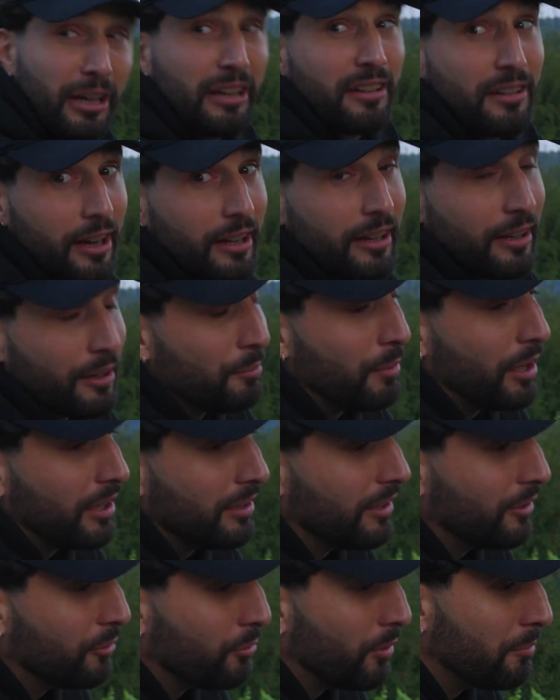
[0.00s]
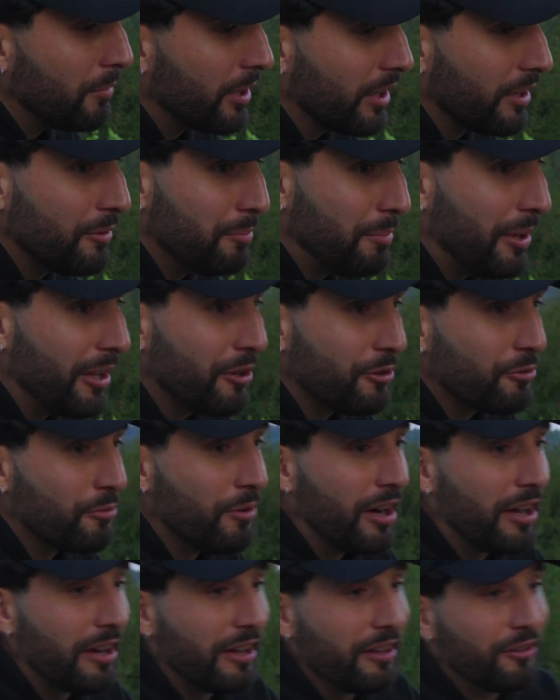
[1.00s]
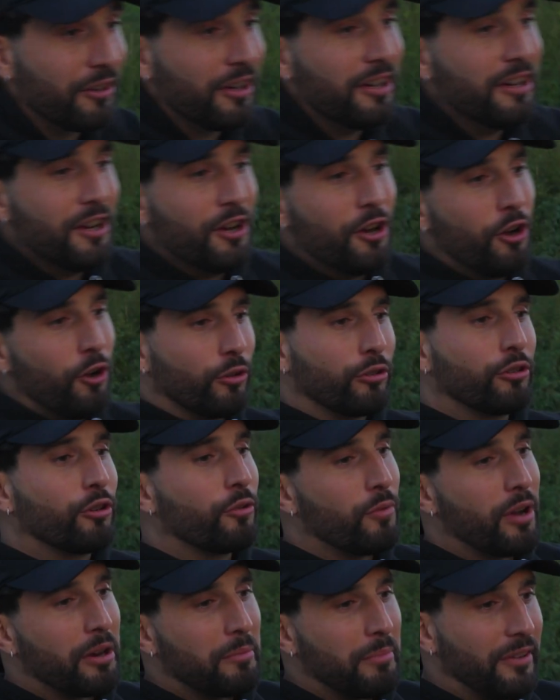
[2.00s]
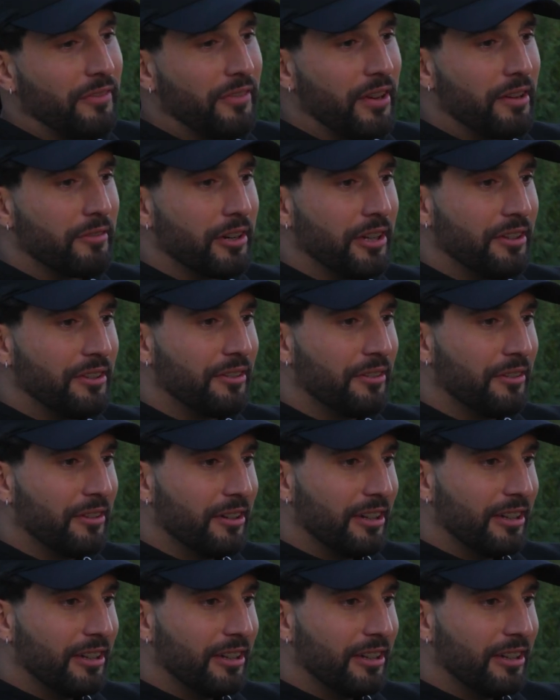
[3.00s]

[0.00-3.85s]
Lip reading: excited about this one because Pinot Noir is also one of my favorites.